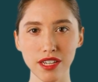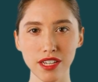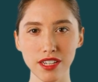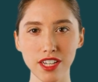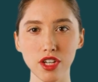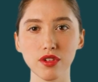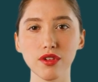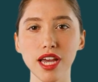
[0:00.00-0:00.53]

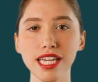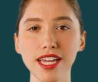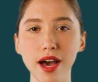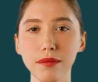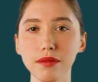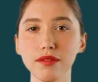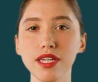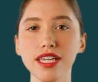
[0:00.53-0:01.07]
The crane
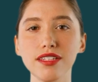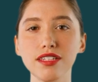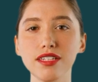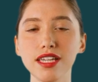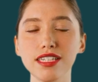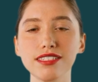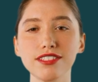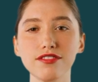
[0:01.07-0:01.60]

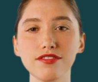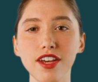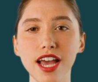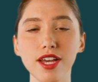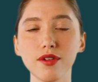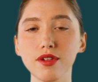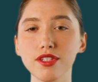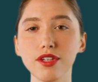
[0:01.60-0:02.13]
operator is the
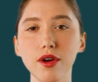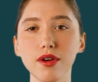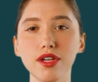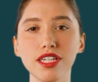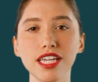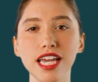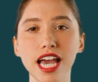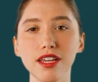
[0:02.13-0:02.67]
final
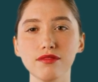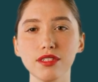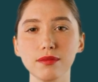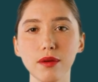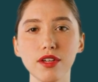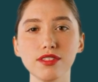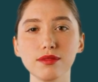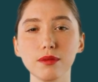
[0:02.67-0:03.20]
authority and
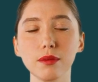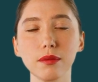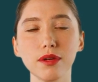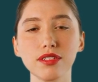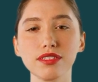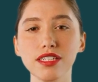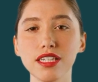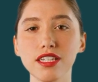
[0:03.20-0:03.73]
responsible
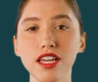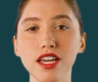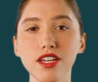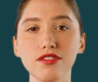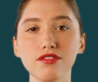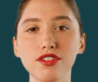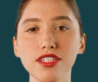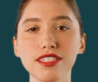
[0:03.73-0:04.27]
person
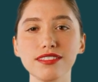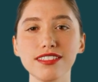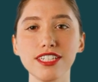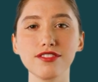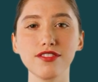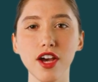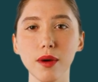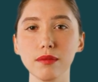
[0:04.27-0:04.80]
for the
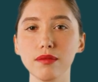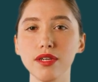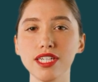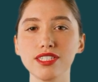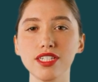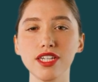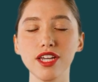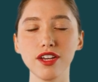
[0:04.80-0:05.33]
safe
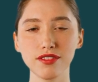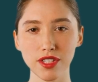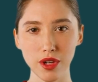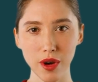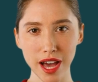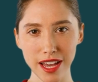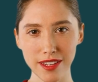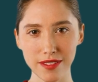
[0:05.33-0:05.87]
operation of the
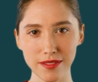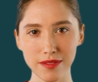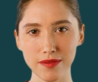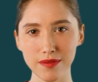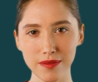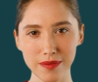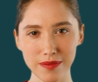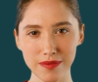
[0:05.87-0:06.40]
crane.
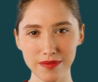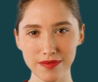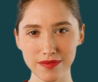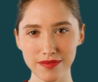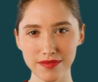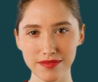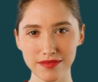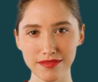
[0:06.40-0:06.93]

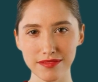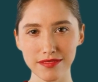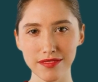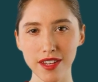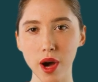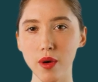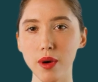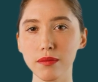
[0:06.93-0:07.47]

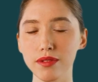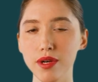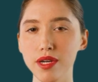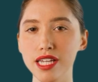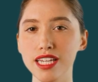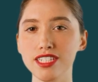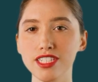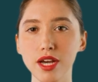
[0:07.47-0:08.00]
No
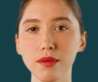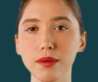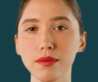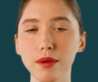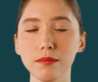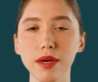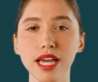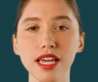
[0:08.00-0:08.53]
employee shall be
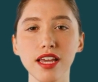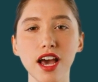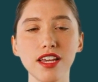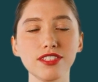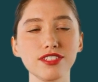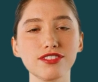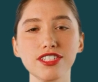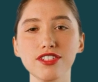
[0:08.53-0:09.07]
permitted
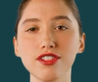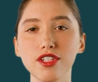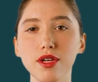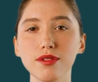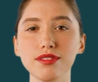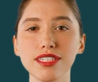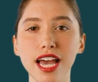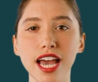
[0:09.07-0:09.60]
underneath
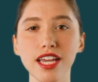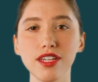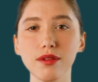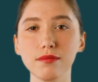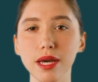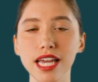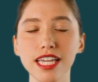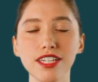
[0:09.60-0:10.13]
loads handled
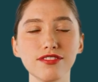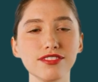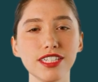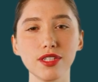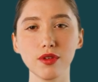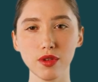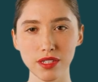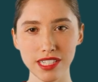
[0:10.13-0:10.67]
by
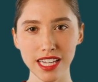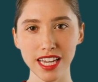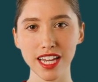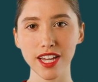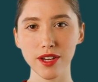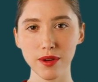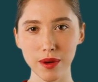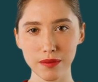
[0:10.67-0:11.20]
lifting or digging
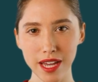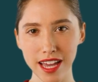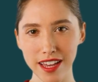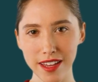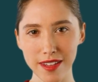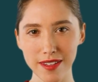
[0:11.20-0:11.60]
equipment.